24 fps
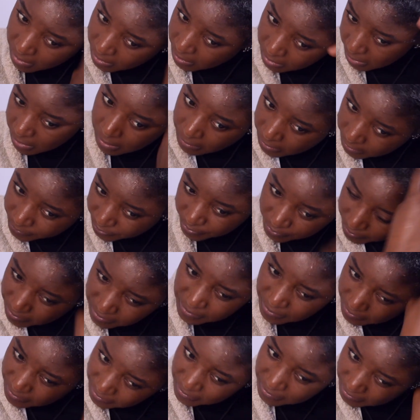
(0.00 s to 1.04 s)
I needed time
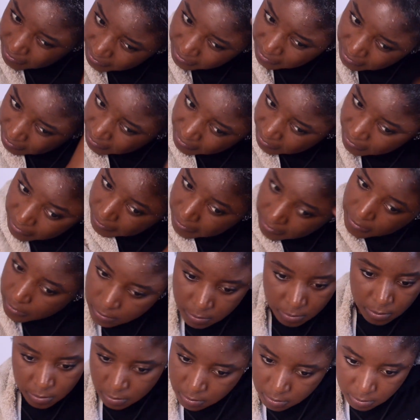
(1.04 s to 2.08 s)
to see
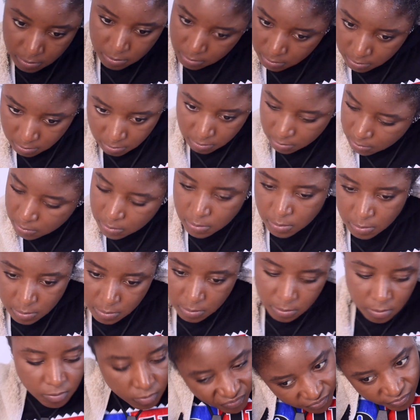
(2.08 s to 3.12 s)
clearly, dig
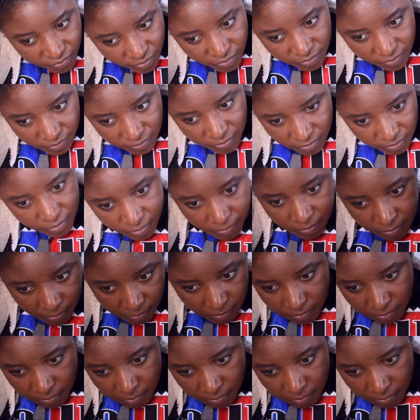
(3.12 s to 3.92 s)
deep and cut